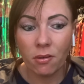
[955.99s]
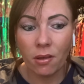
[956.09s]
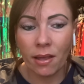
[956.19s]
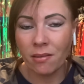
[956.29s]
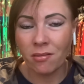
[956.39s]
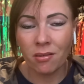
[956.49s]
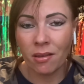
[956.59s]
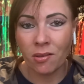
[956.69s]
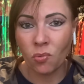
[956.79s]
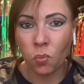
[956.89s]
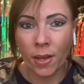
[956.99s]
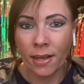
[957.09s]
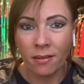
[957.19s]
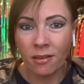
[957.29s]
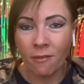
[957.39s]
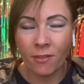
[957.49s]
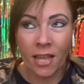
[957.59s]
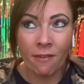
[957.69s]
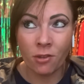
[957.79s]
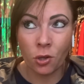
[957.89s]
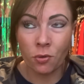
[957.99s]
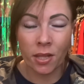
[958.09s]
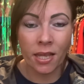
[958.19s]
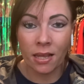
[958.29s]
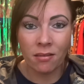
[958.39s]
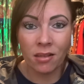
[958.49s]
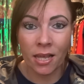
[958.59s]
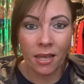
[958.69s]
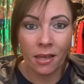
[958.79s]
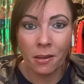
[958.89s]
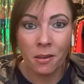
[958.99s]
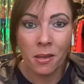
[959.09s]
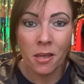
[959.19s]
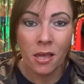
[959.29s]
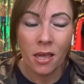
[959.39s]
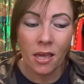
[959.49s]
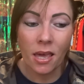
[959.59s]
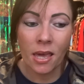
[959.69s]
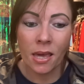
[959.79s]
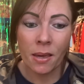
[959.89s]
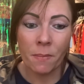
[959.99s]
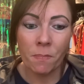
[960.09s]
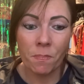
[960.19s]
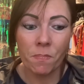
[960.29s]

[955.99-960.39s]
It's weird. I've never known a case like it. And